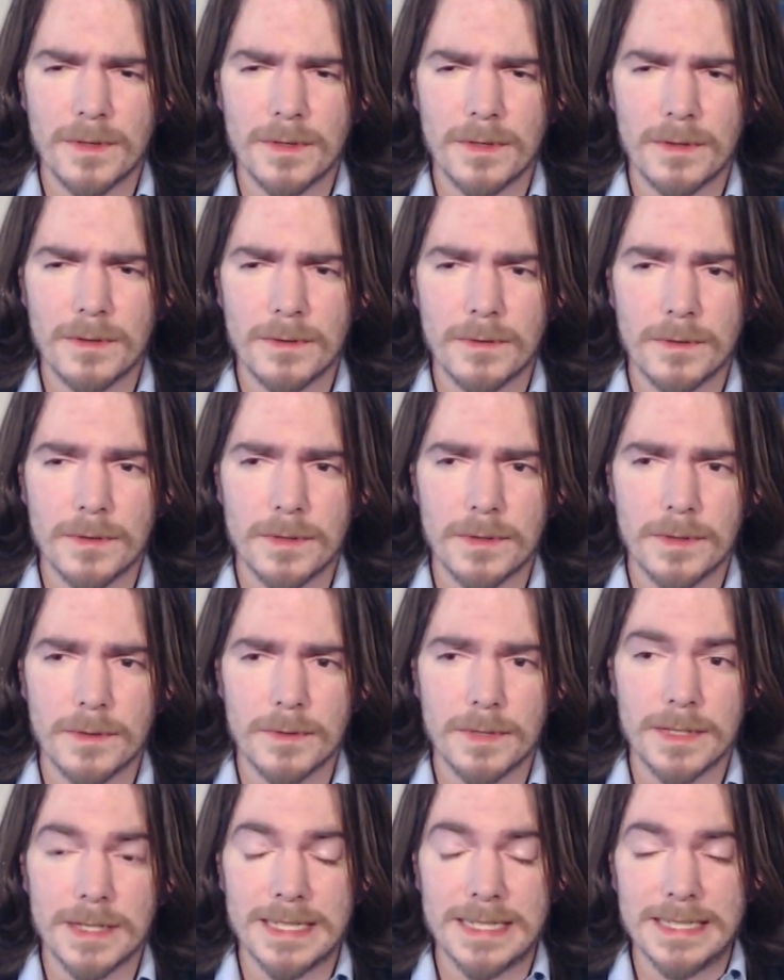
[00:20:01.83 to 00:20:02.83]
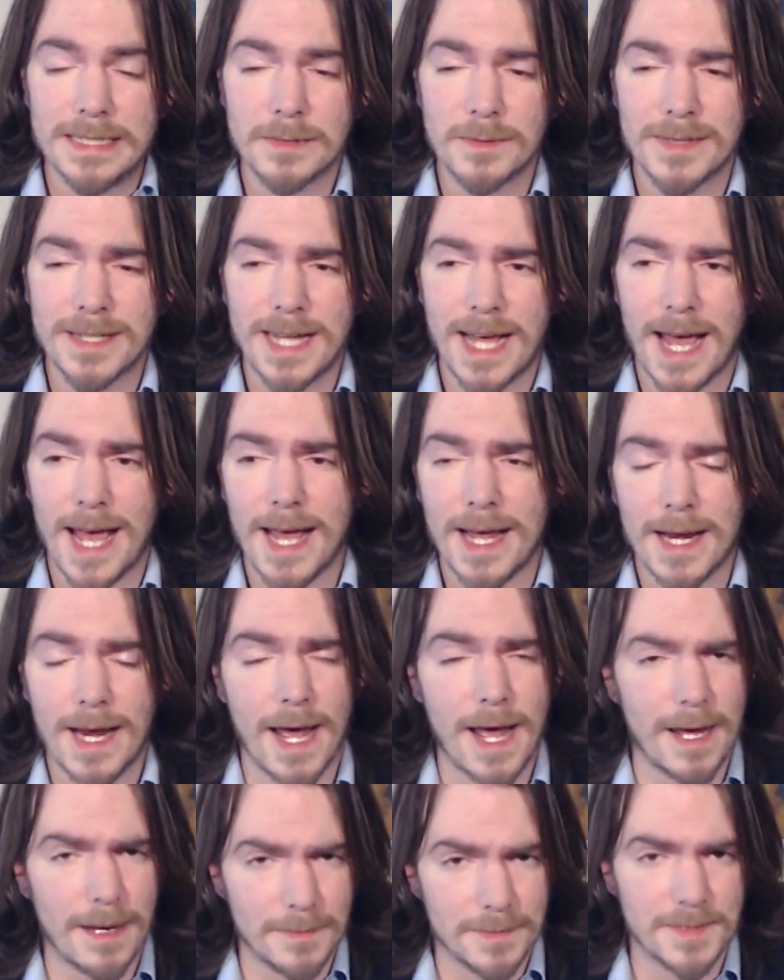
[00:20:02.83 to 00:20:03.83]
with an
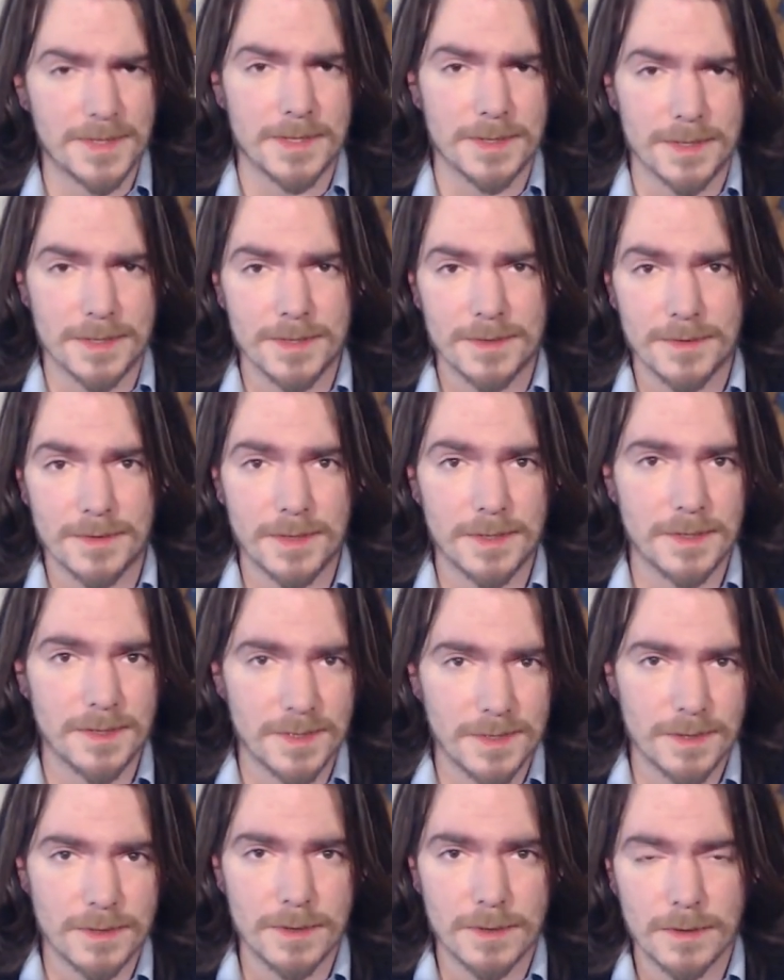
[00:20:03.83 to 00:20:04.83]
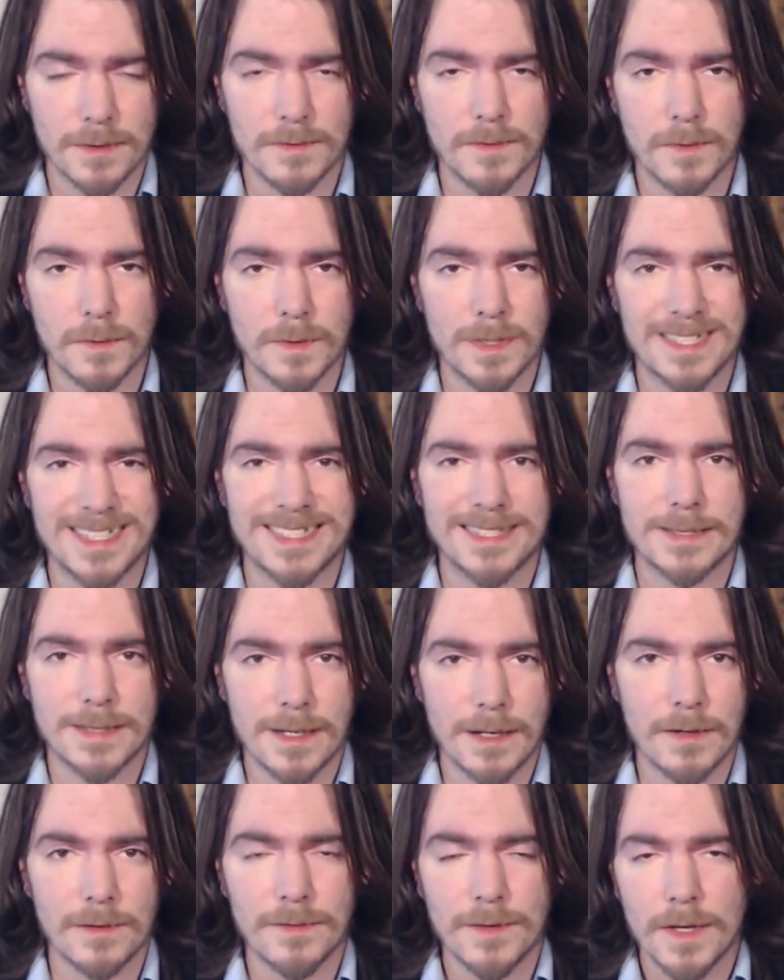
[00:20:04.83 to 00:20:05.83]
absence of concern over
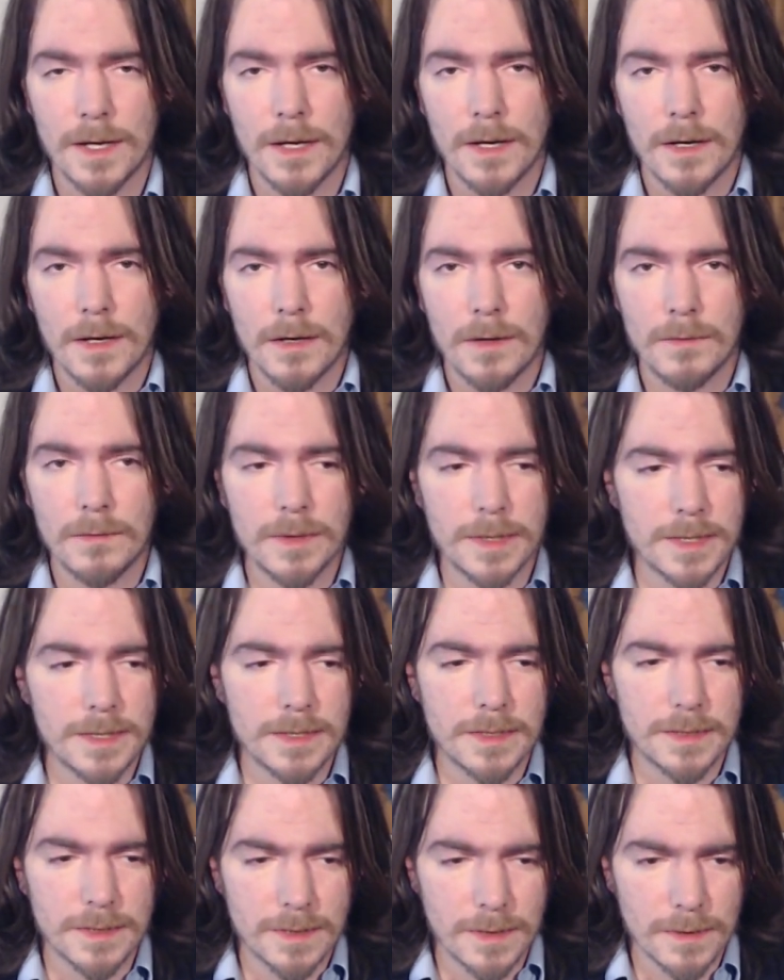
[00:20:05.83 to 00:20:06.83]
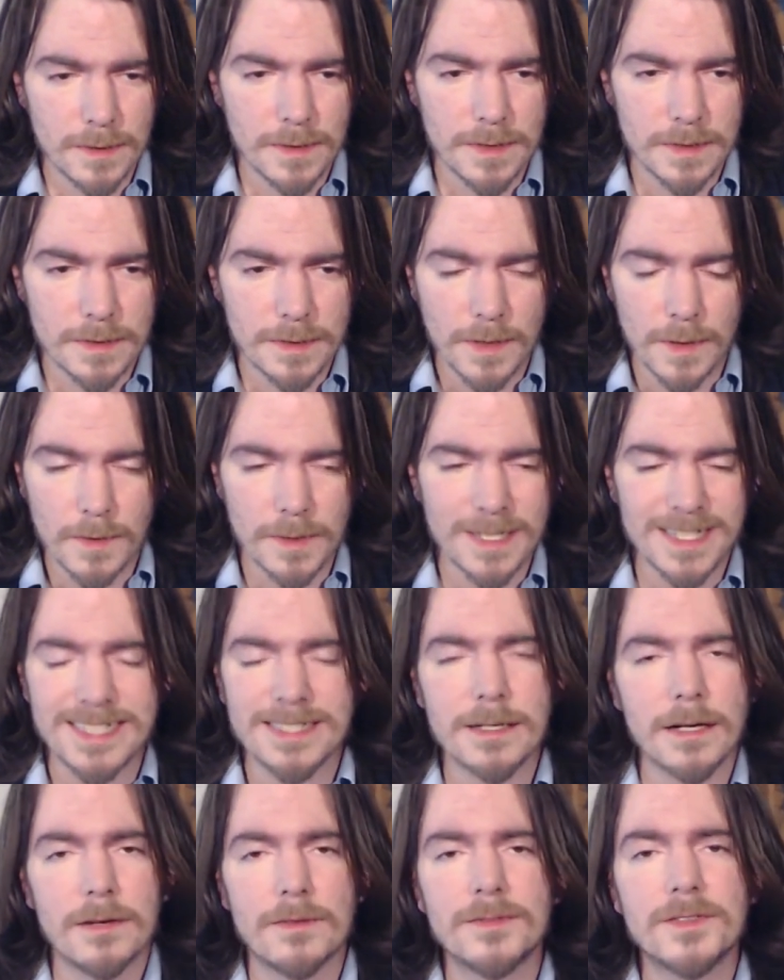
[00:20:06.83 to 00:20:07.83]
oneself, willing to totally
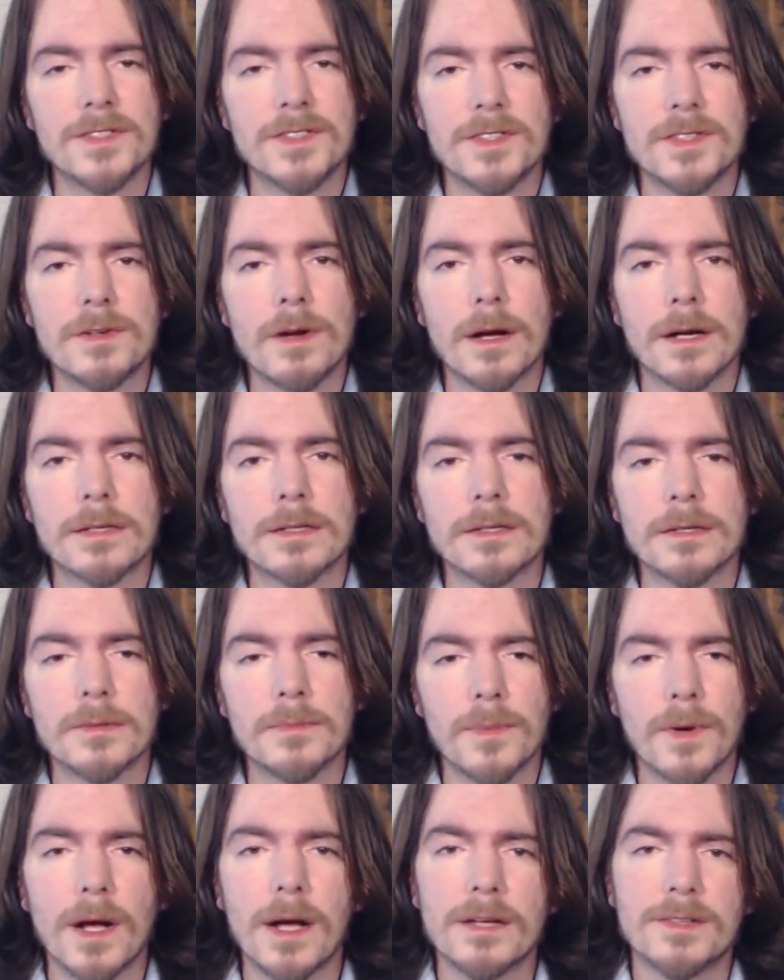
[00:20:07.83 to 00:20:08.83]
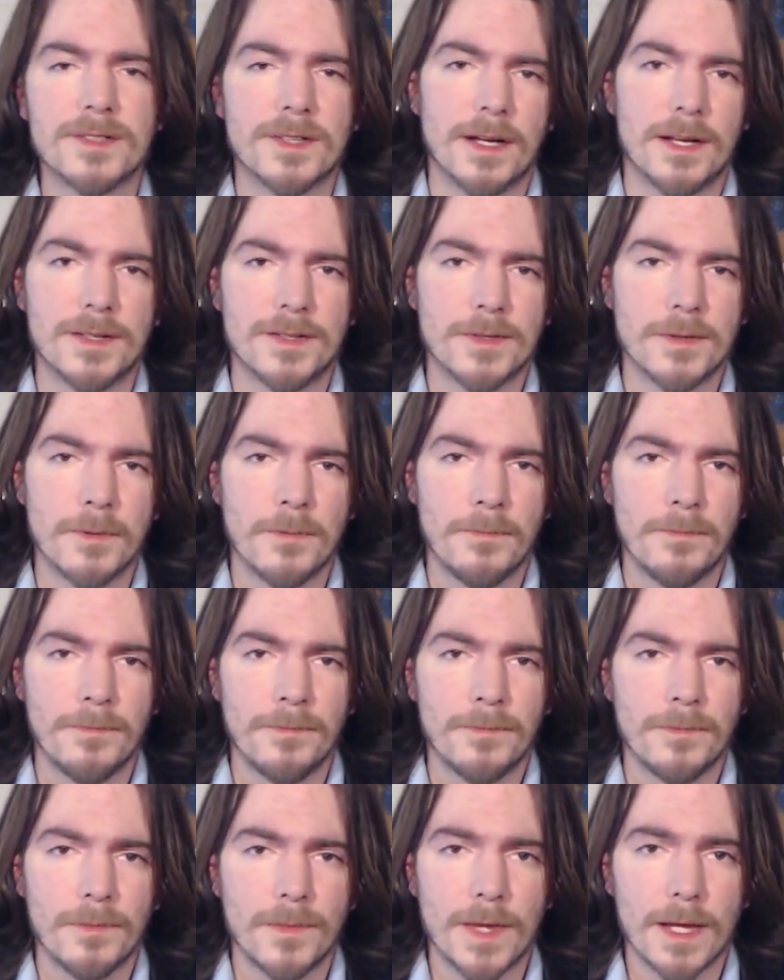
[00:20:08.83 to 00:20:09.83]
self-destruct in the process.
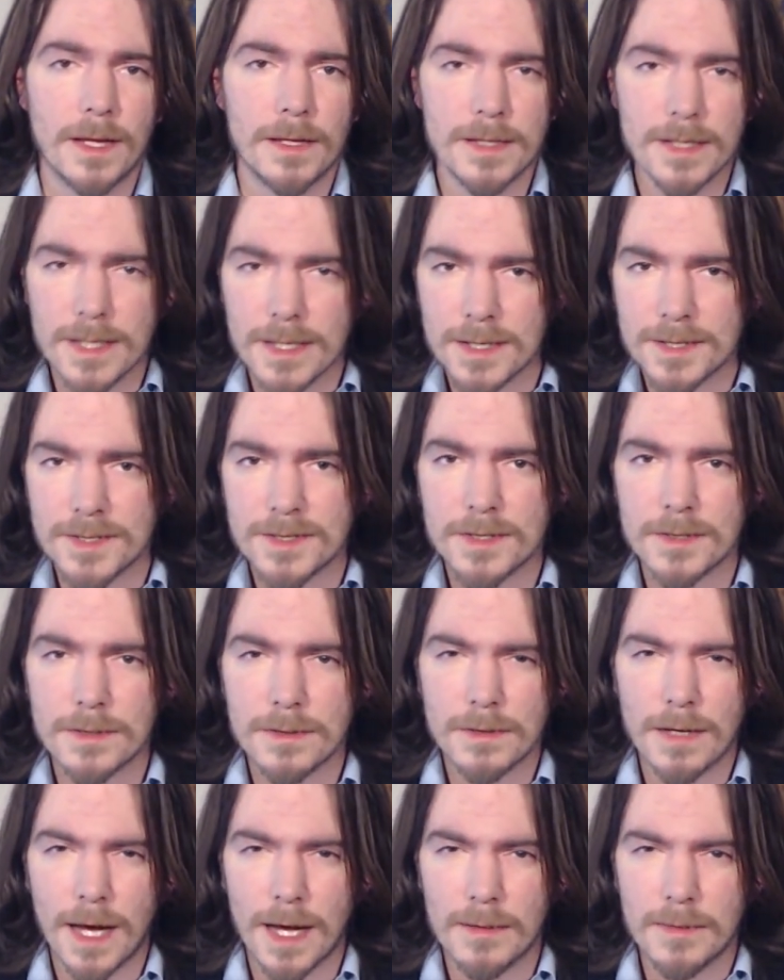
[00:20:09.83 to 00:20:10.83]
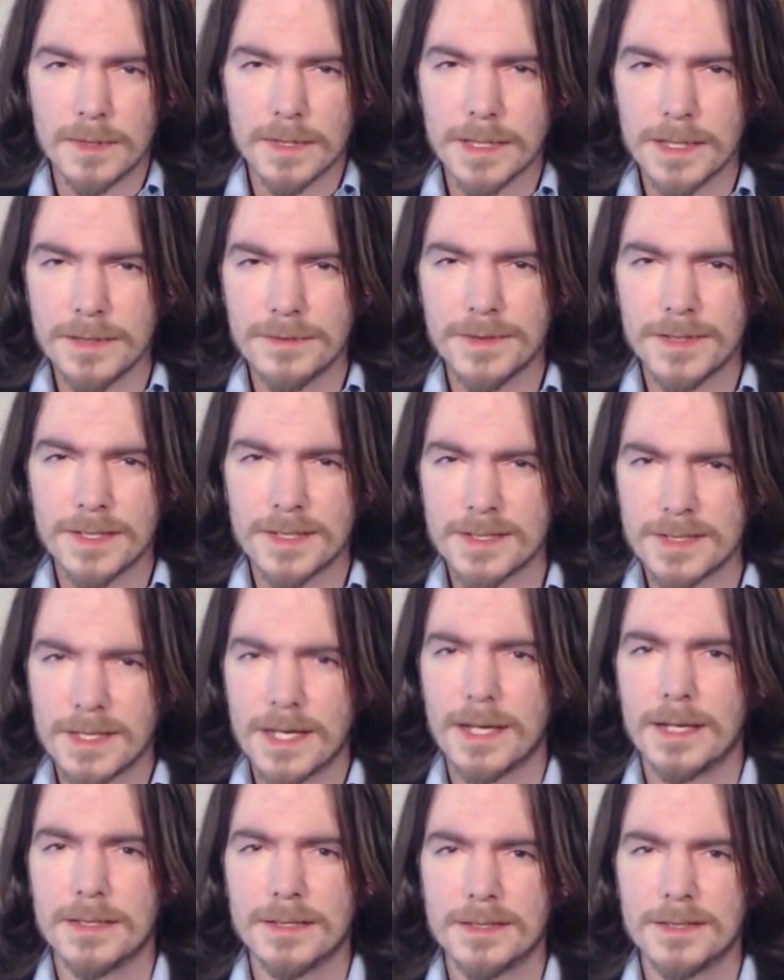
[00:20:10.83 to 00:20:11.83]
Now this, I believe in a
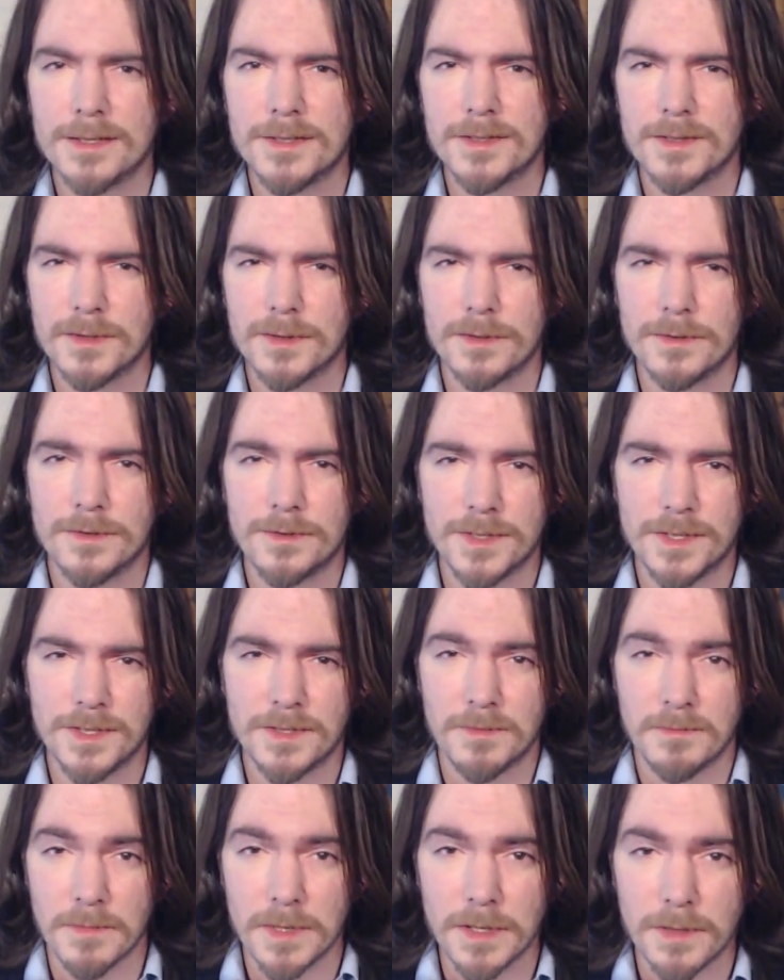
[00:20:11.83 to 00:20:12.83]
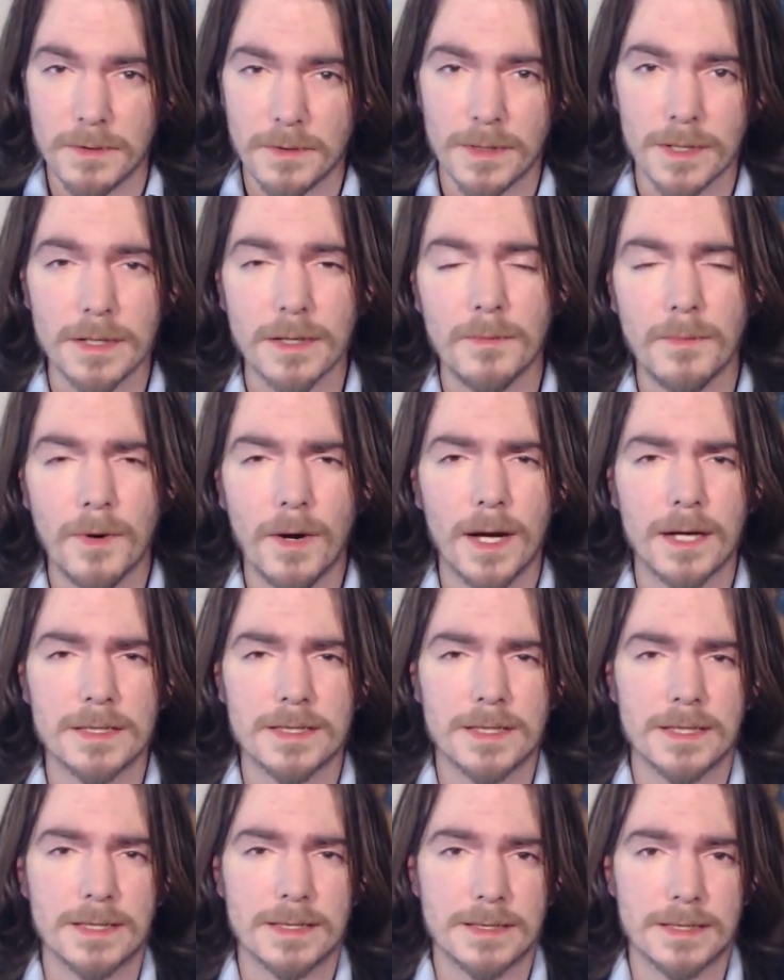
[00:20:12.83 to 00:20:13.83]
sense, is sort of just mirroring the
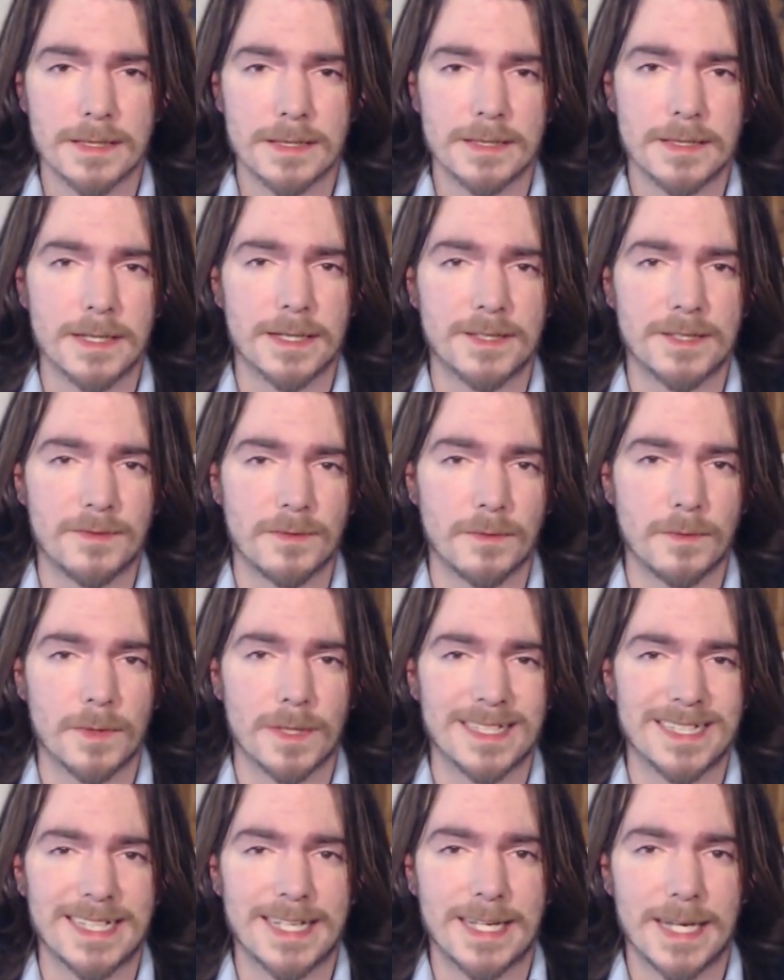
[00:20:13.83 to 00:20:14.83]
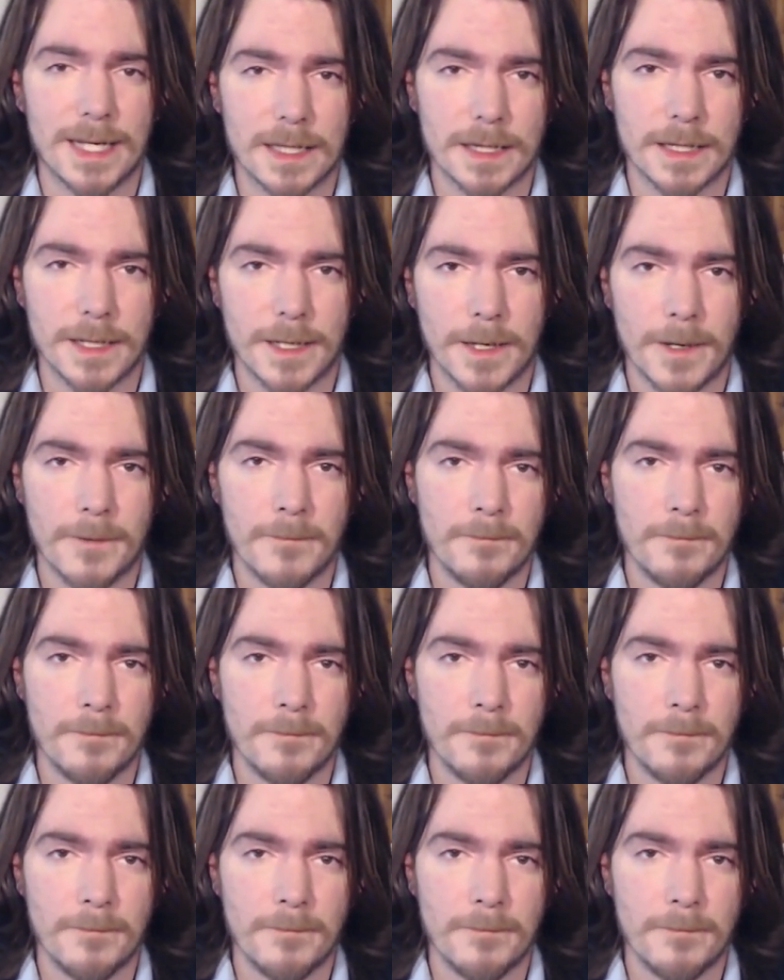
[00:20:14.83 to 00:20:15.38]
process that it takes for one to get there.